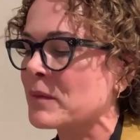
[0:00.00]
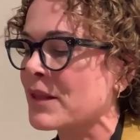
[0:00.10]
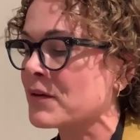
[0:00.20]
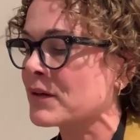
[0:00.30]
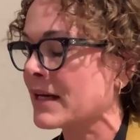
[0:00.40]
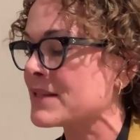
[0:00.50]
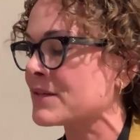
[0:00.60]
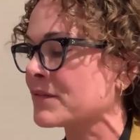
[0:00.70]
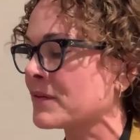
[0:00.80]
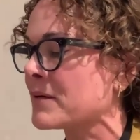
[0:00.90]
other kinds
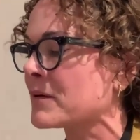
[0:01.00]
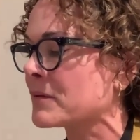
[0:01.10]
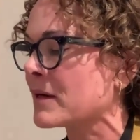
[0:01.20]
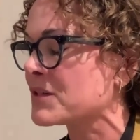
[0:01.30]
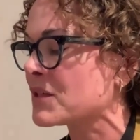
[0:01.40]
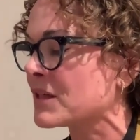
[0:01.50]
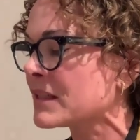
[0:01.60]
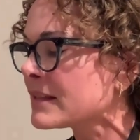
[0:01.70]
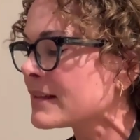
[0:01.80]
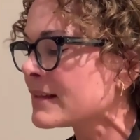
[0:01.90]
of flower
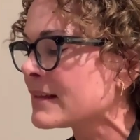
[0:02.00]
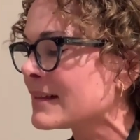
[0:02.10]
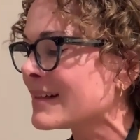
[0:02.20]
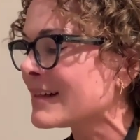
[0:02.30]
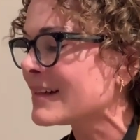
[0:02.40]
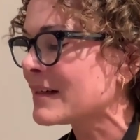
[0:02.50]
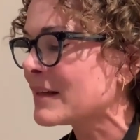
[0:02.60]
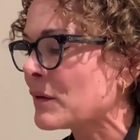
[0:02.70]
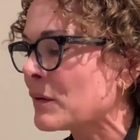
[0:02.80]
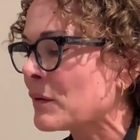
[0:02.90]
arranging
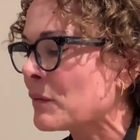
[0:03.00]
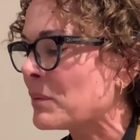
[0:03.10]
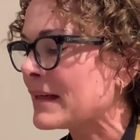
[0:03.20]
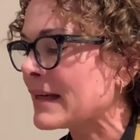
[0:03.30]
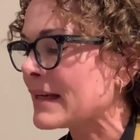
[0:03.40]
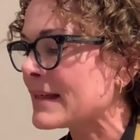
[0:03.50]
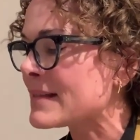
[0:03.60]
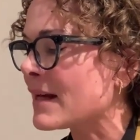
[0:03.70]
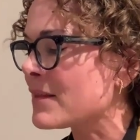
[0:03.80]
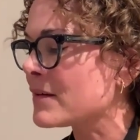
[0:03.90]

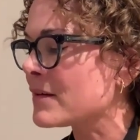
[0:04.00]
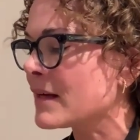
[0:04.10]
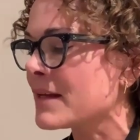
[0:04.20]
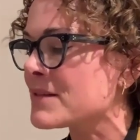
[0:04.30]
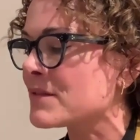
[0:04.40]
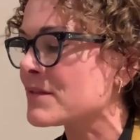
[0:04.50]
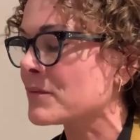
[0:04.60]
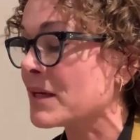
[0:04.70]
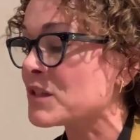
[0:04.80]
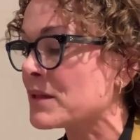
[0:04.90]
because other kinds of
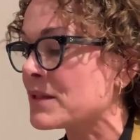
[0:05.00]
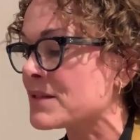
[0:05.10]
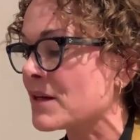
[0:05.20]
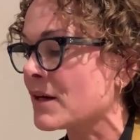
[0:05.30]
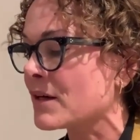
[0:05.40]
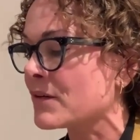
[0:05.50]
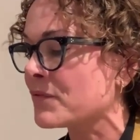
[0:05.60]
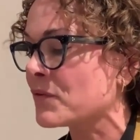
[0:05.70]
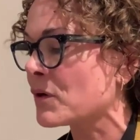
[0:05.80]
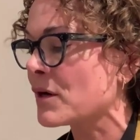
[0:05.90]
arrangements are
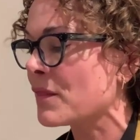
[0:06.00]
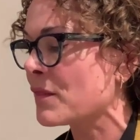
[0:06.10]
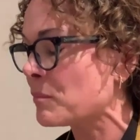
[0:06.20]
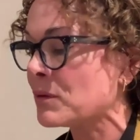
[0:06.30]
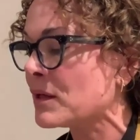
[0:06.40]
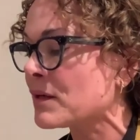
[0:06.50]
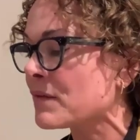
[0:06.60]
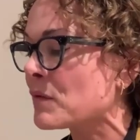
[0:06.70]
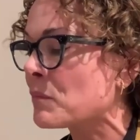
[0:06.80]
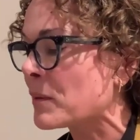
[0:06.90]
for the beauty of
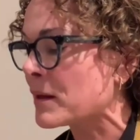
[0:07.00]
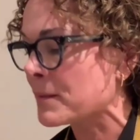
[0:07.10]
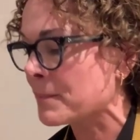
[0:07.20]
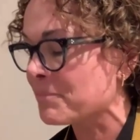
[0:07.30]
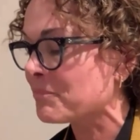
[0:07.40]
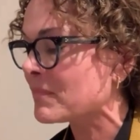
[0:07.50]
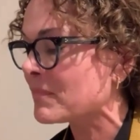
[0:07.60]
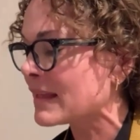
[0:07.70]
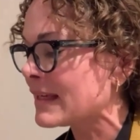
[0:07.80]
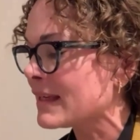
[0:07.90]
the moment.
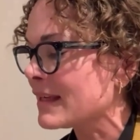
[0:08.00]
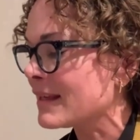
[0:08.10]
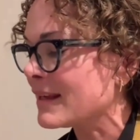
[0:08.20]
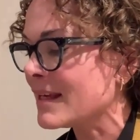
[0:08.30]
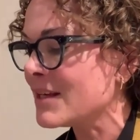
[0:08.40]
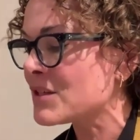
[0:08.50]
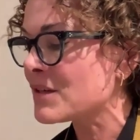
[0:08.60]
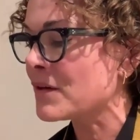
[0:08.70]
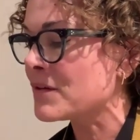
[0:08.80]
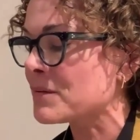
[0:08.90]
Each
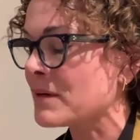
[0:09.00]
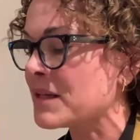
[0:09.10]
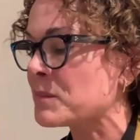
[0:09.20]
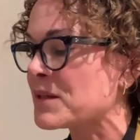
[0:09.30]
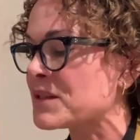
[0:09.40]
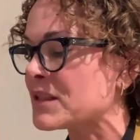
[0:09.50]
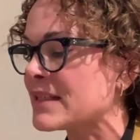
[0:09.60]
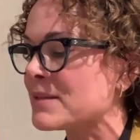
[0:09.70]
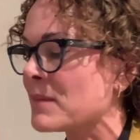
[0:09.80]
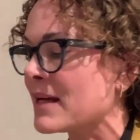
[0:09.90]
of those arrangements
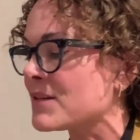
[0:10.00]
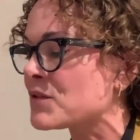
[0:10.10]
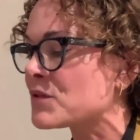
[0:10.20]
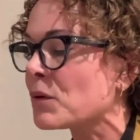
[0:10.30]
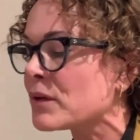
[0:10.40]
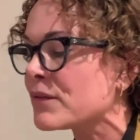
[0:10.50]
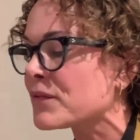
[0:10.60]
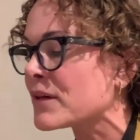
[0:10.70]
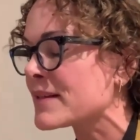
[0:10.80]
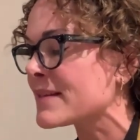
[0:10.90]
is made solely
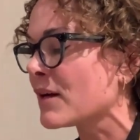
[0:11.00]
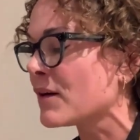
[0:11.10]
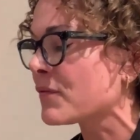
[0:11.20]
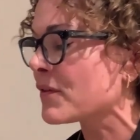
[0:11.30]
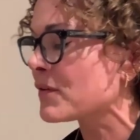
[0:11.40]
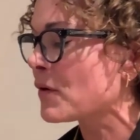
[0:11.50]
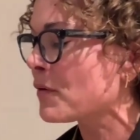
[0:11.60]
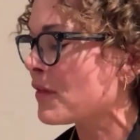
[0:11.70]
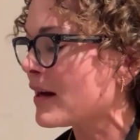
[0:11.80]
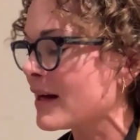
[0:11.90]
for itself with no
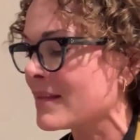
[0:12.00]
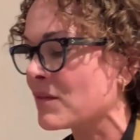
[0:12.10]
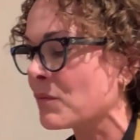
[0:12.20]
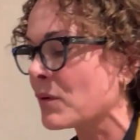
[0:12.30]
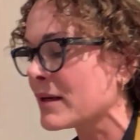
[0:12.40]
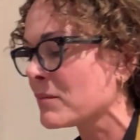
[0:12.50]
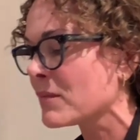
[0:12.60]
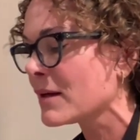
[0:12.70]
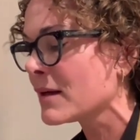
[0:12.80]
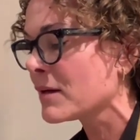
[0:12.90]
thought that the
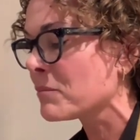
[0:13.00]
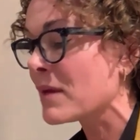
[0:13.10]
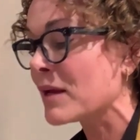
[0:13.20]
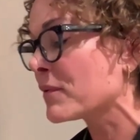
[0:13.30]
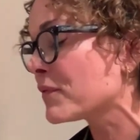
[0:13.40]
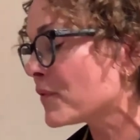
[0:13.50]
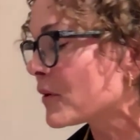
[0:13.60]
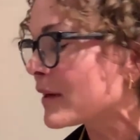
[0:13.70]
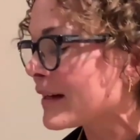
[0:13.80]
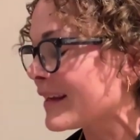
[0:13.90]
one made
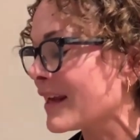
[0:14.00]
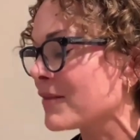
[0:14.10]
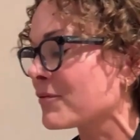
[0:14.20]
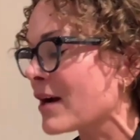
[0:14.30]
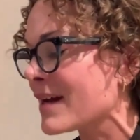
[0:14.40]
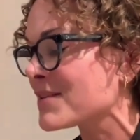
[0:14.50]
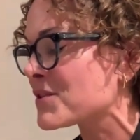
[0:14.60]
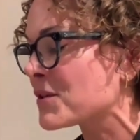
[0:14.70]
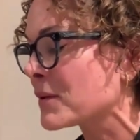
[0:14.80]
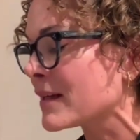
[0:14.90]
before it gave rise
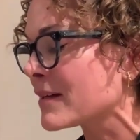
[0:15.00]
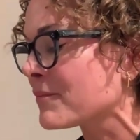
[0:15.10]
to it,